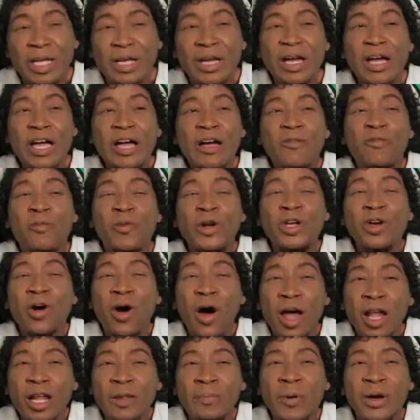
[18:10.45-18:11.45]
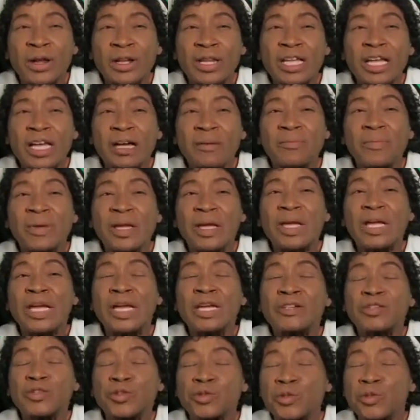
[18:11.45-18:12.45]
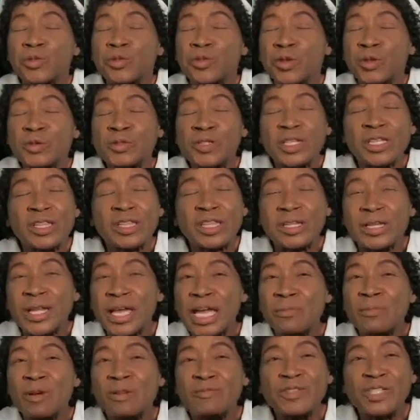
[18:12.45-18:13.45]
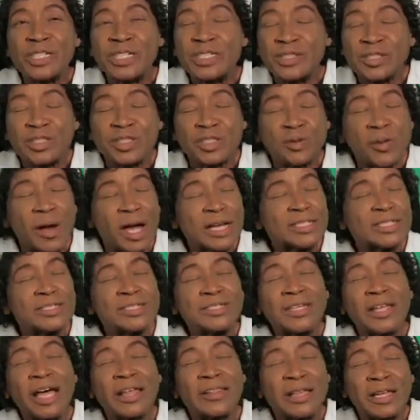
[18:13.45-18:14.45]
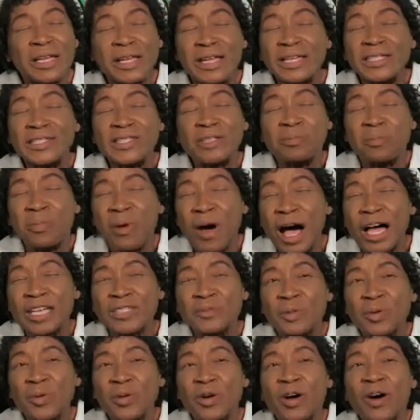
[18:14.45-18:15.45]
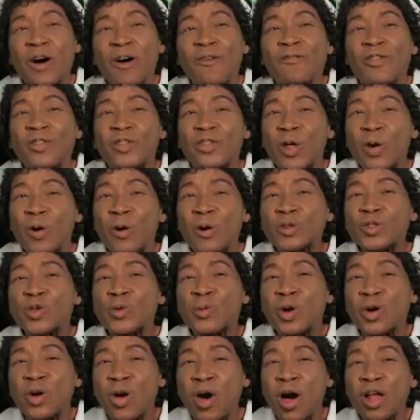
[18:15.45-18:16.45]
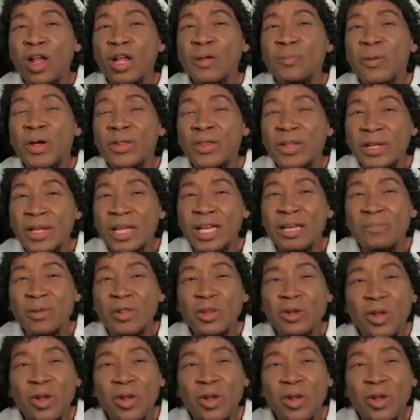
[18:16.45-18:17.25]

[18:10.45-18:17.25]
If we call upon him in truth using the name of Jesus Christ, nothing is impossible for those who will call upon the name